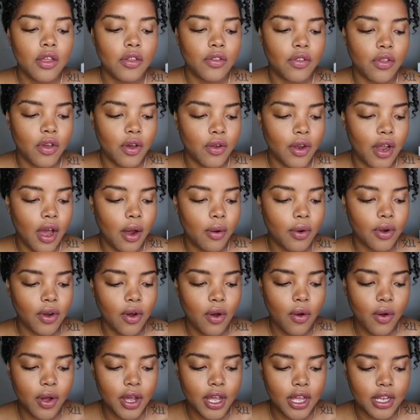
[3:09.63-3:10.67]
So now we're
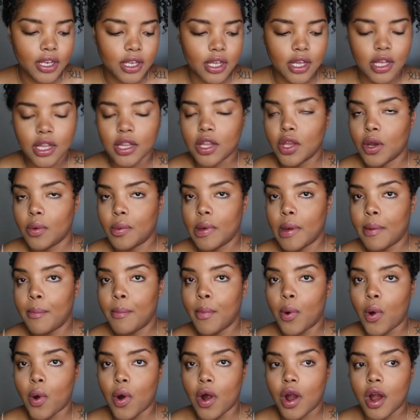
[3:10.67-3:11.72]
going into a little bit
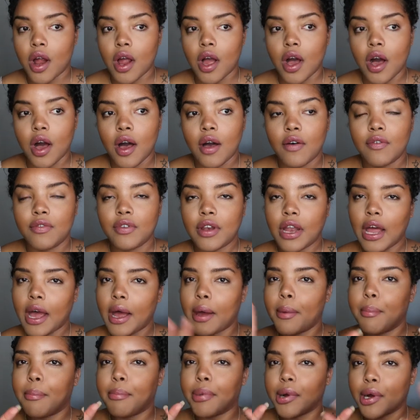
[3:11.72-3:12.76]
more, uh,
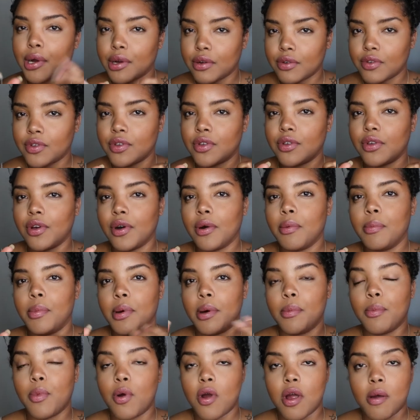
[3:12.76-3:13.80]
not personal,
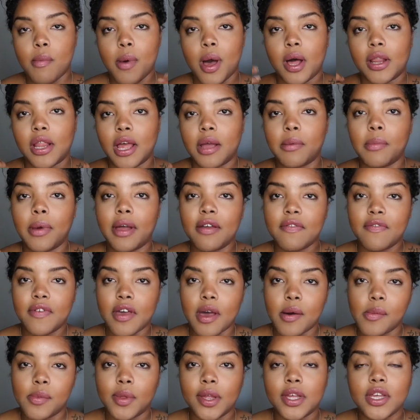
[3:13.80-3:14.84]
but more about like my
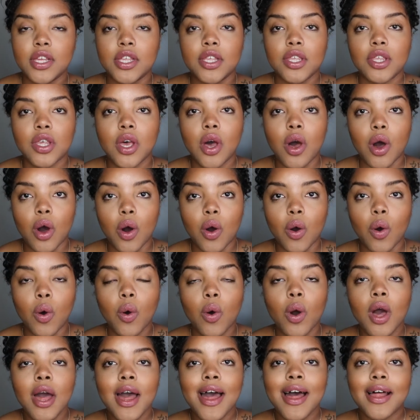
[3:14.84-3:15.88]
family.
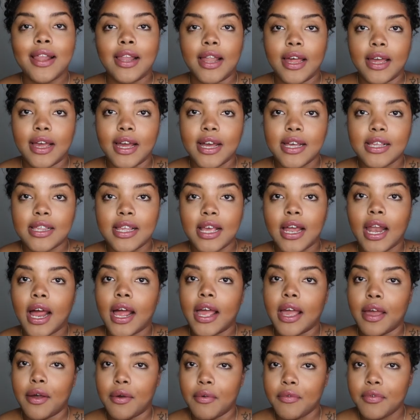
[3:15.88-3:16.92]
So like I said, I
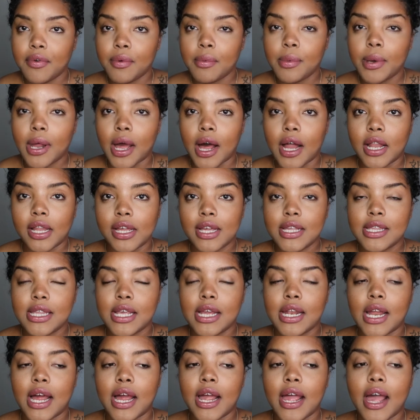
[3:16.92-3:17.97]
am from Dallas,
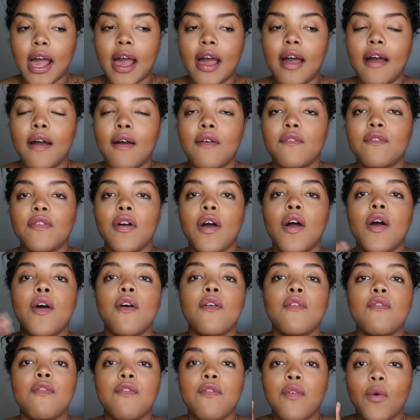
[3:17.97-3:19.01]
and I have
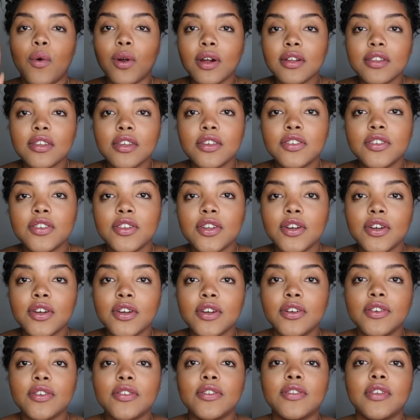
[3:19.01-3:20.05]
four
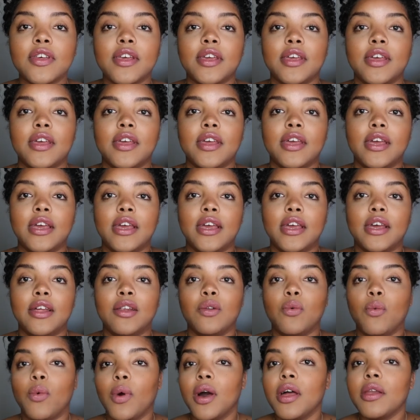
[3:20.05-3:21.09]
sisters
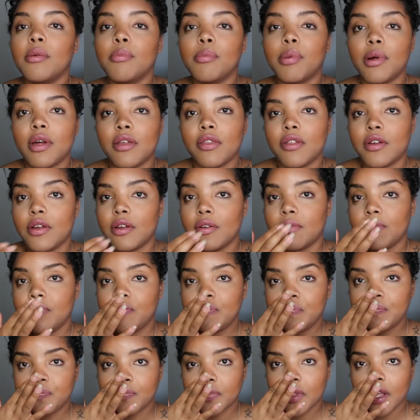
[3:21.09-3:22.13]
and one brother,
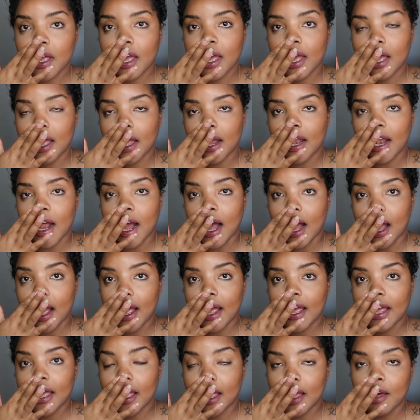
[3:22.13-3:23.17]
and
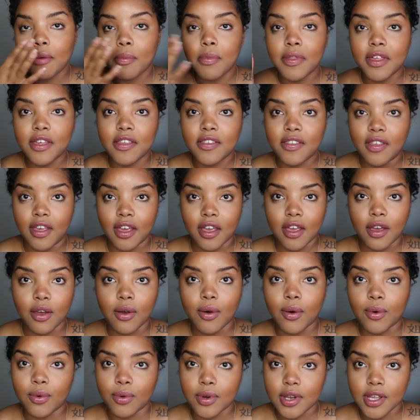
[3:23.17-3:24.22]
I am the second
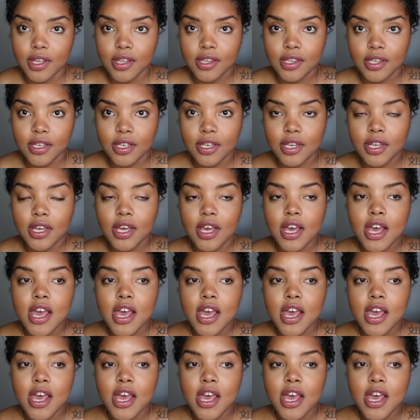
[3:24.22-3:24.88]
oldest.